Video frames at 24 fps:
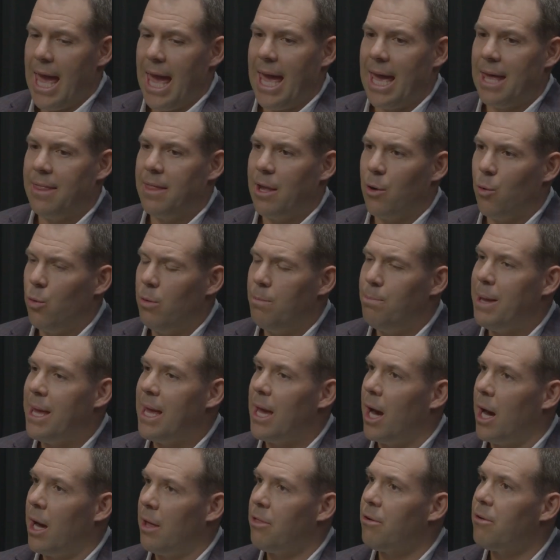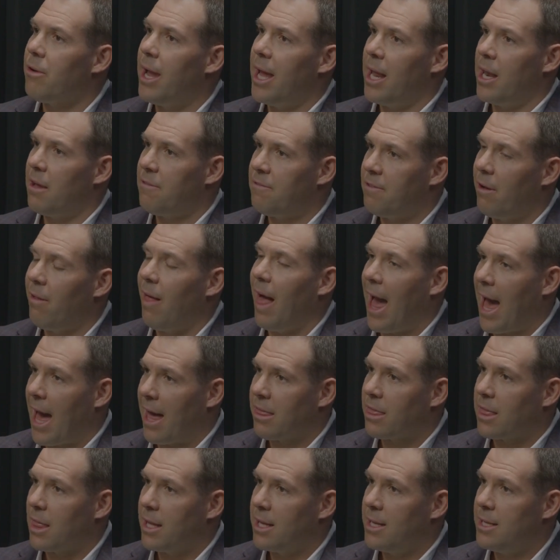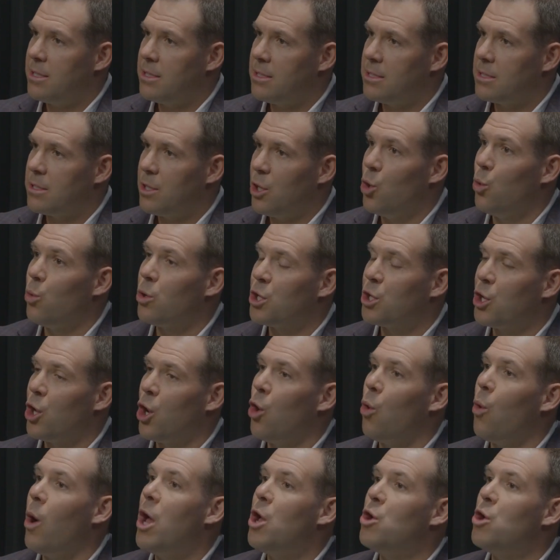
and there would be other NFL athletes who would go